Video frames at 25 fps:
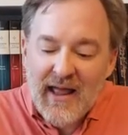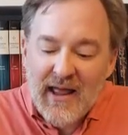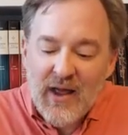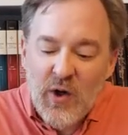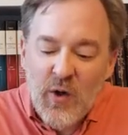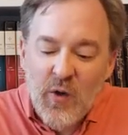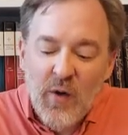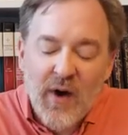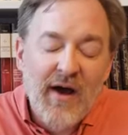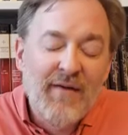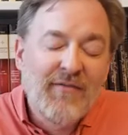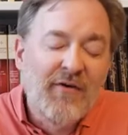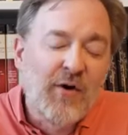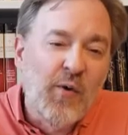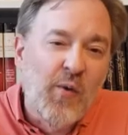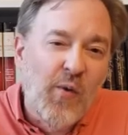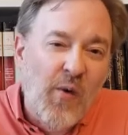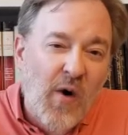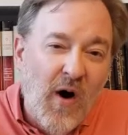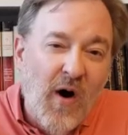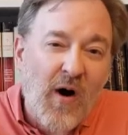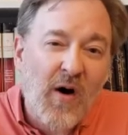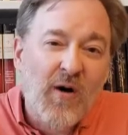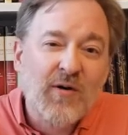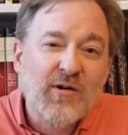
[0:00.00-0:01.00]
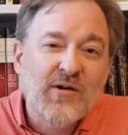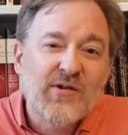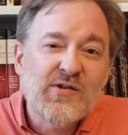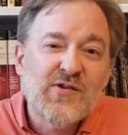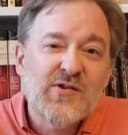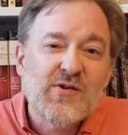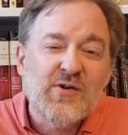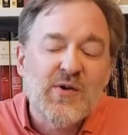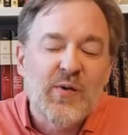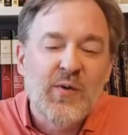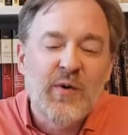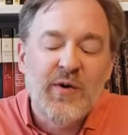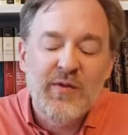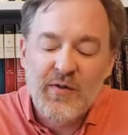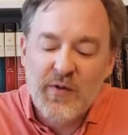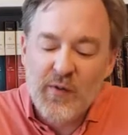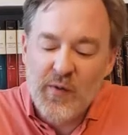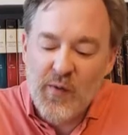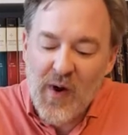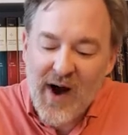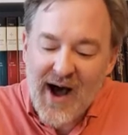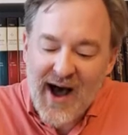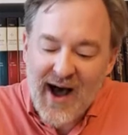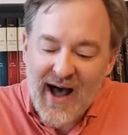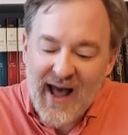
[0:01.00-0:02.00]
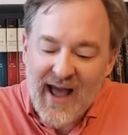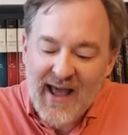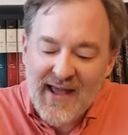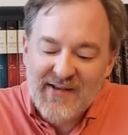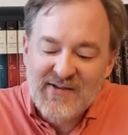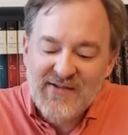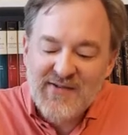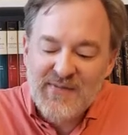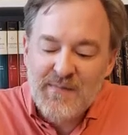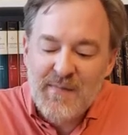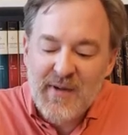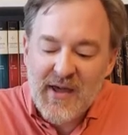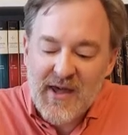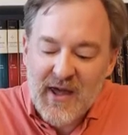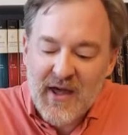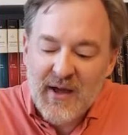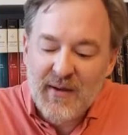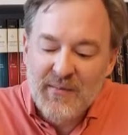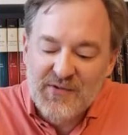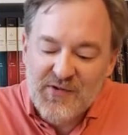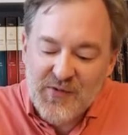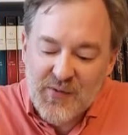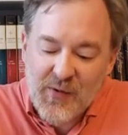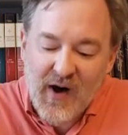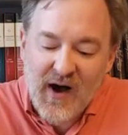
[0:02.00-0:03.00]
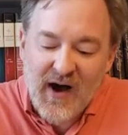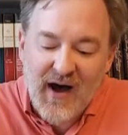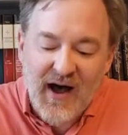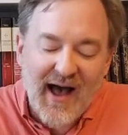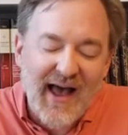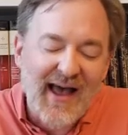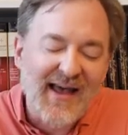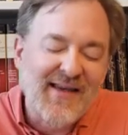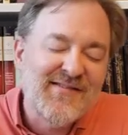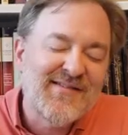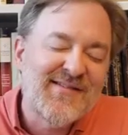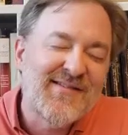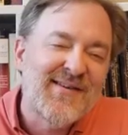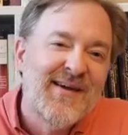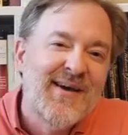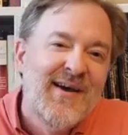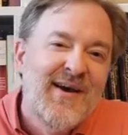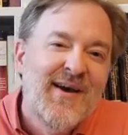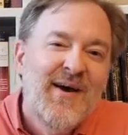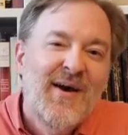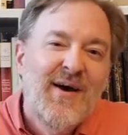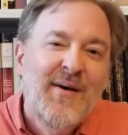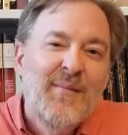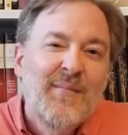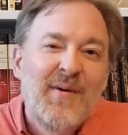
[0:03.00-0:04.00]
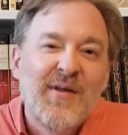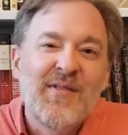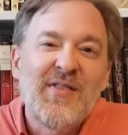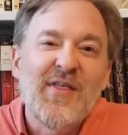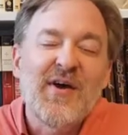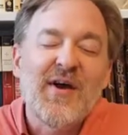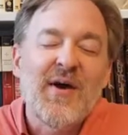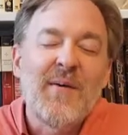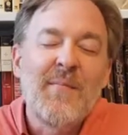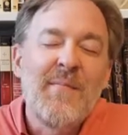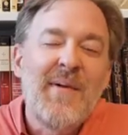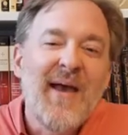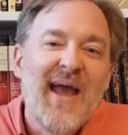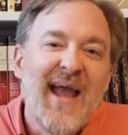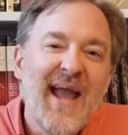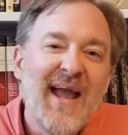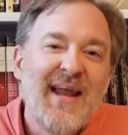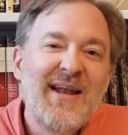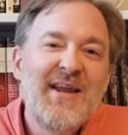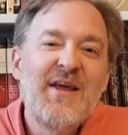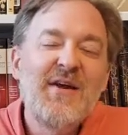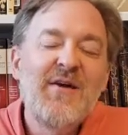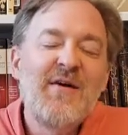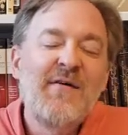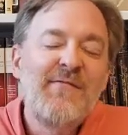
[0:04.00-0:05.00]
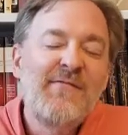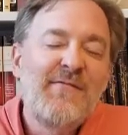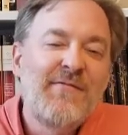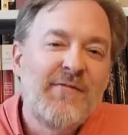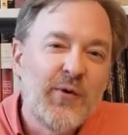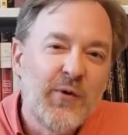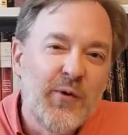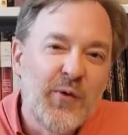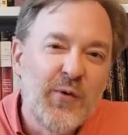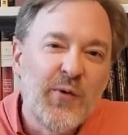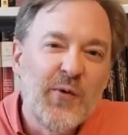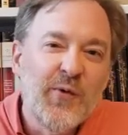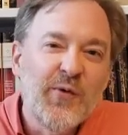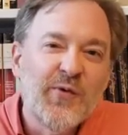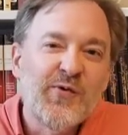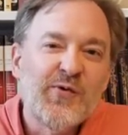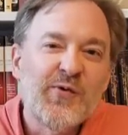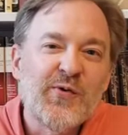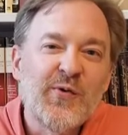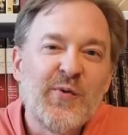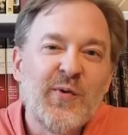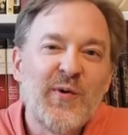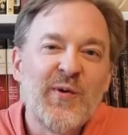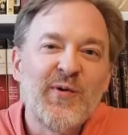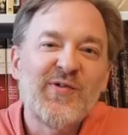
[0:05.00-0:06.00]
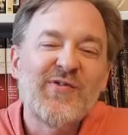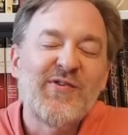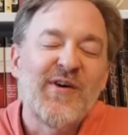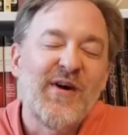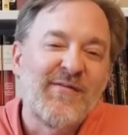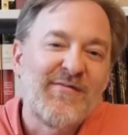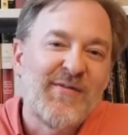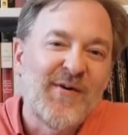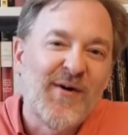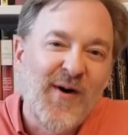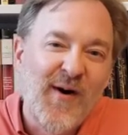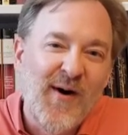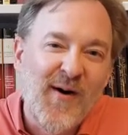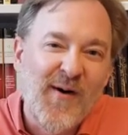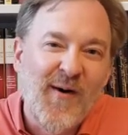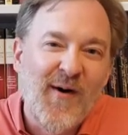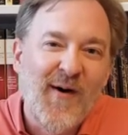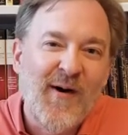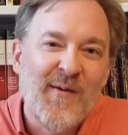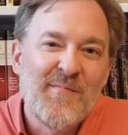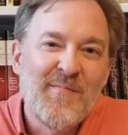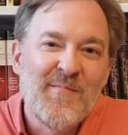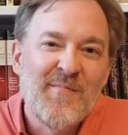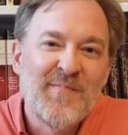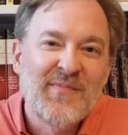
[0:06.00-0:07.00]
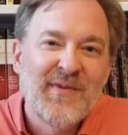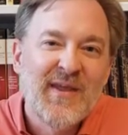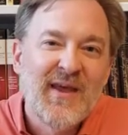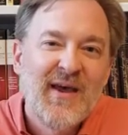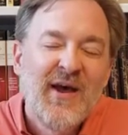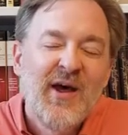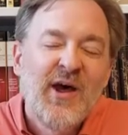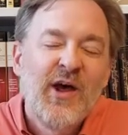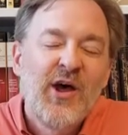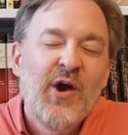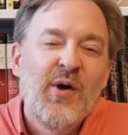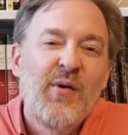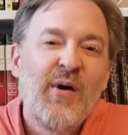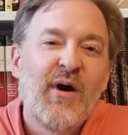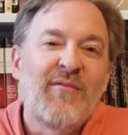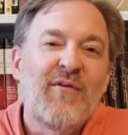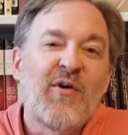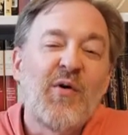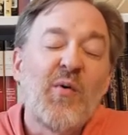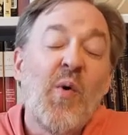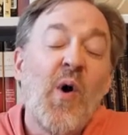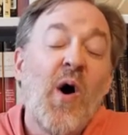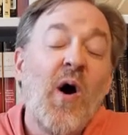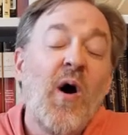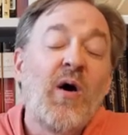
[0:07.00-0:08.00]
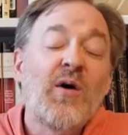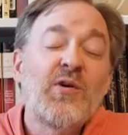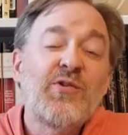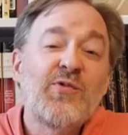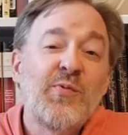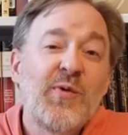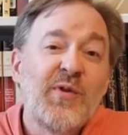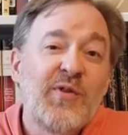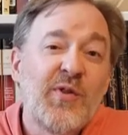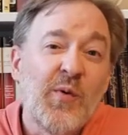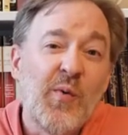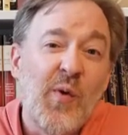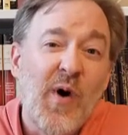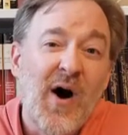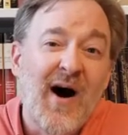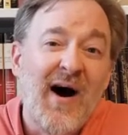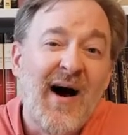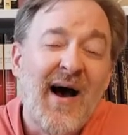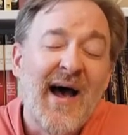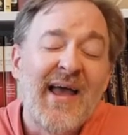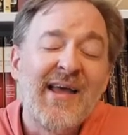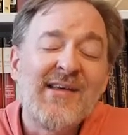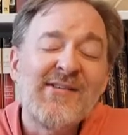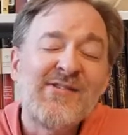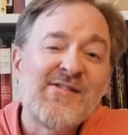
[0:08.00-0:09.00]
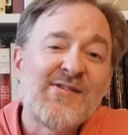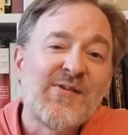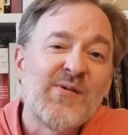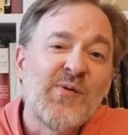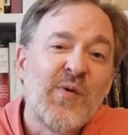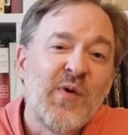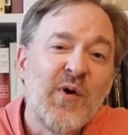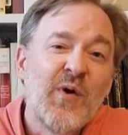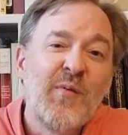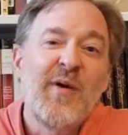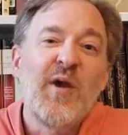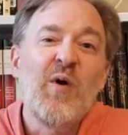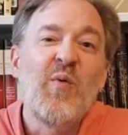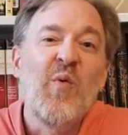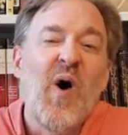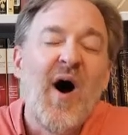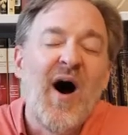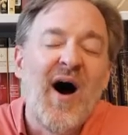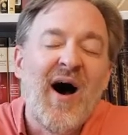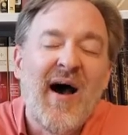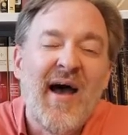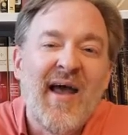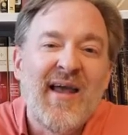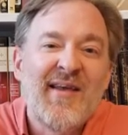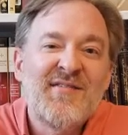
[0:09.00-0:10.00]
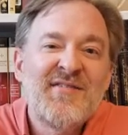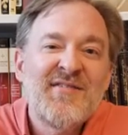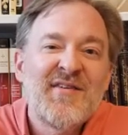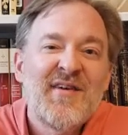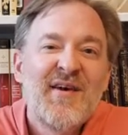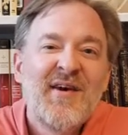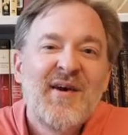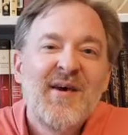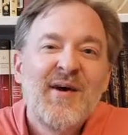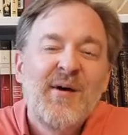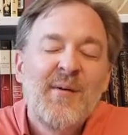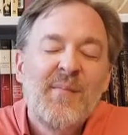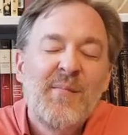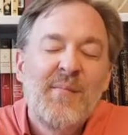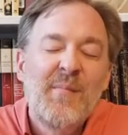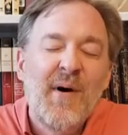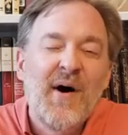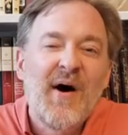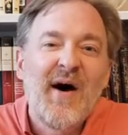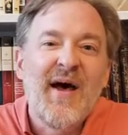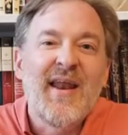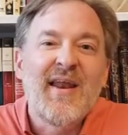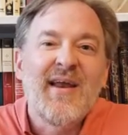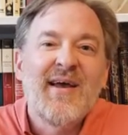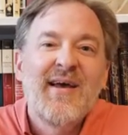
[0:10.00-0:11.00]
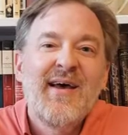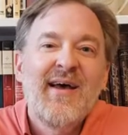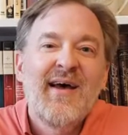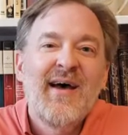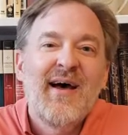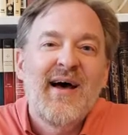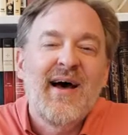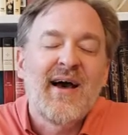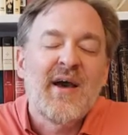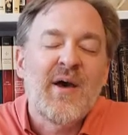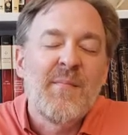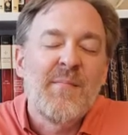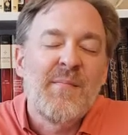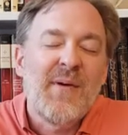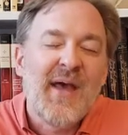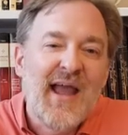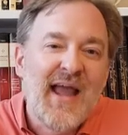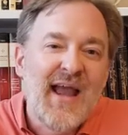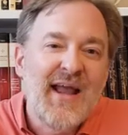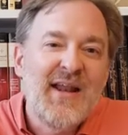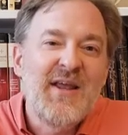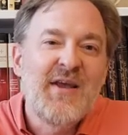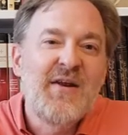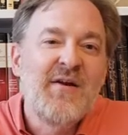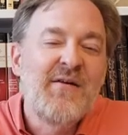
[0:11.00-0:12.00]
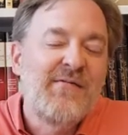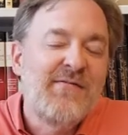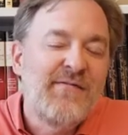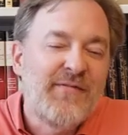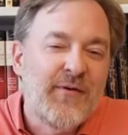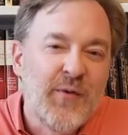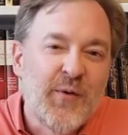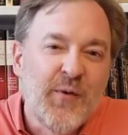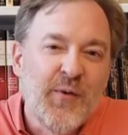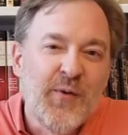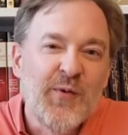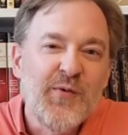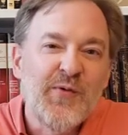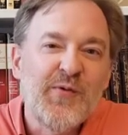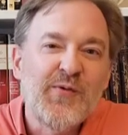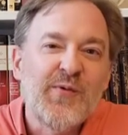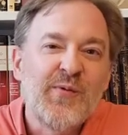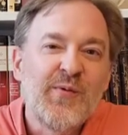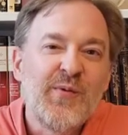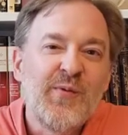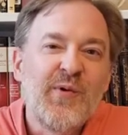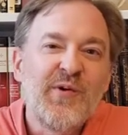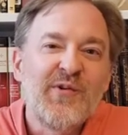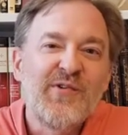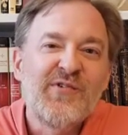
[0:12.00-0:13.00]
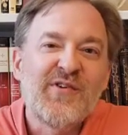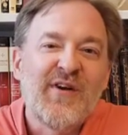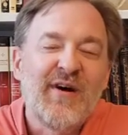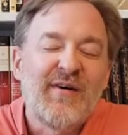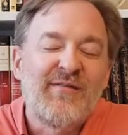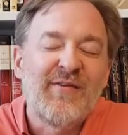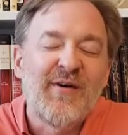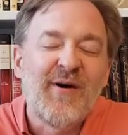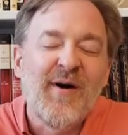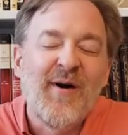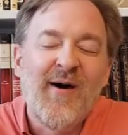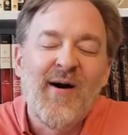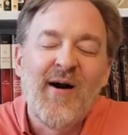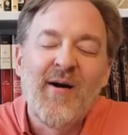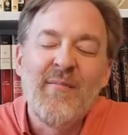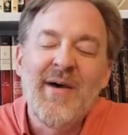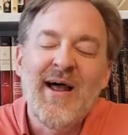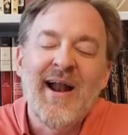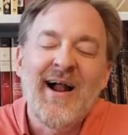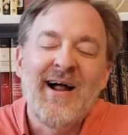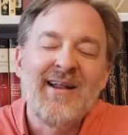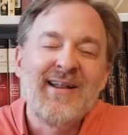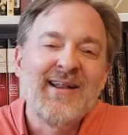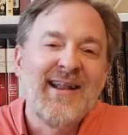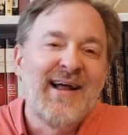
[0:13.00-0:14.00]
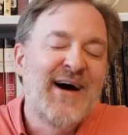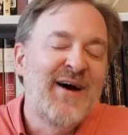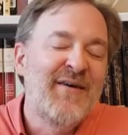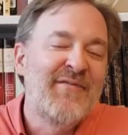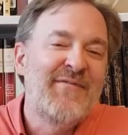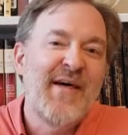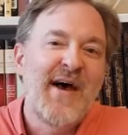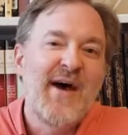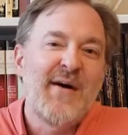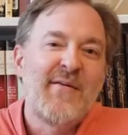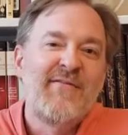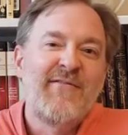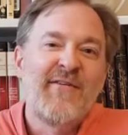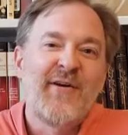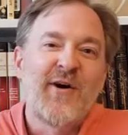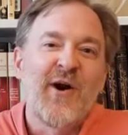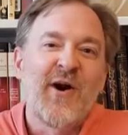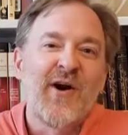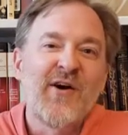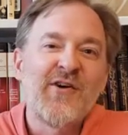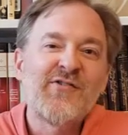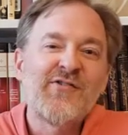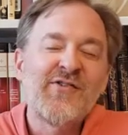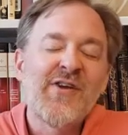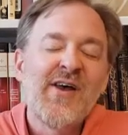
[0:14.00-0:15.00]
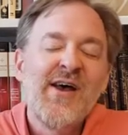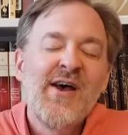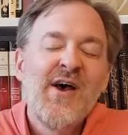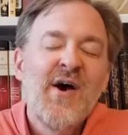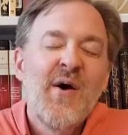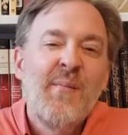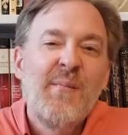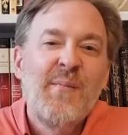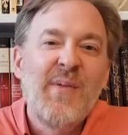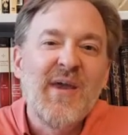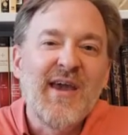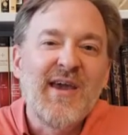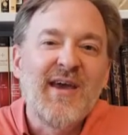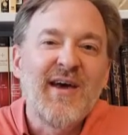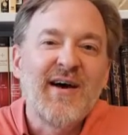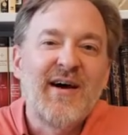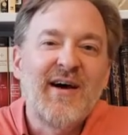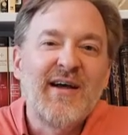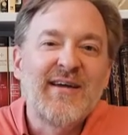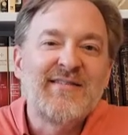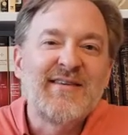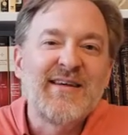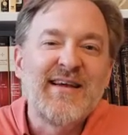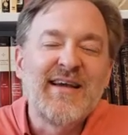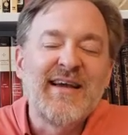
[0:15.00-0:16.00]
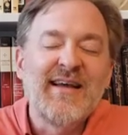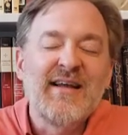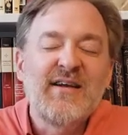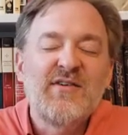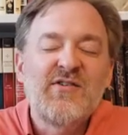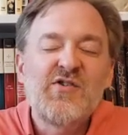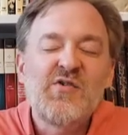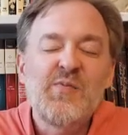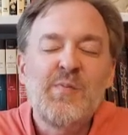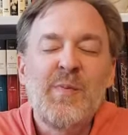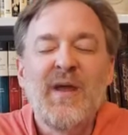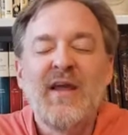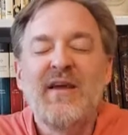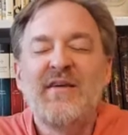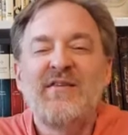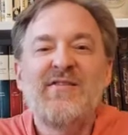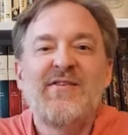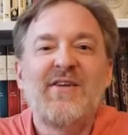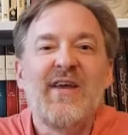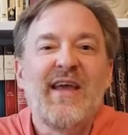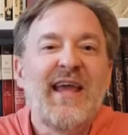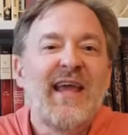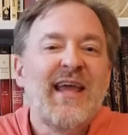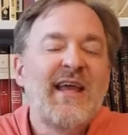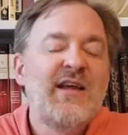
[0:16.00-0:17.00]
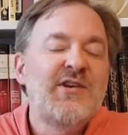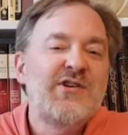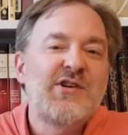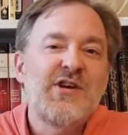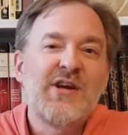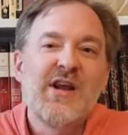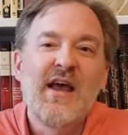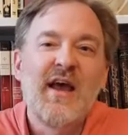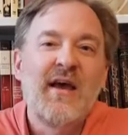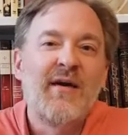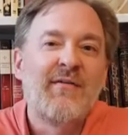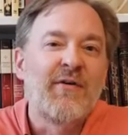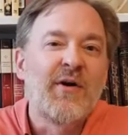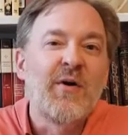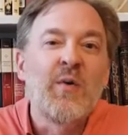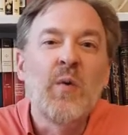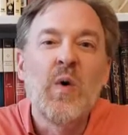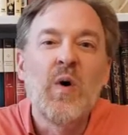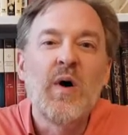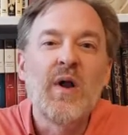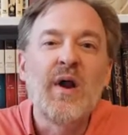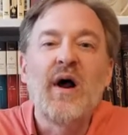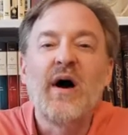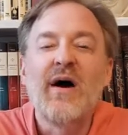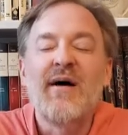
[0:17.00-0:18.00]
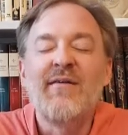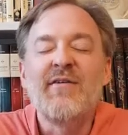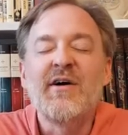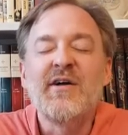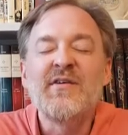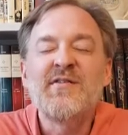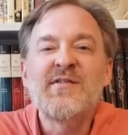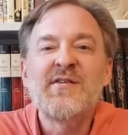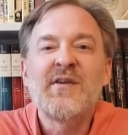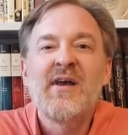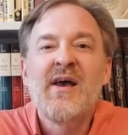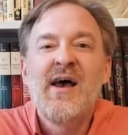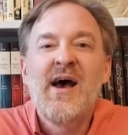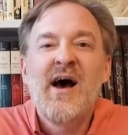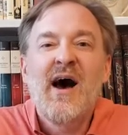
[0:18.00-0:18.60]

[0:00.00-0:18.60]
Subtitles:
whoever walks with the wise becomes wise, but the companion of fools will suffer harm. Whoever walks with the wise will be wise, but a companion of fools will suffer harm. And I love that verse because it speaks to each and every one of us.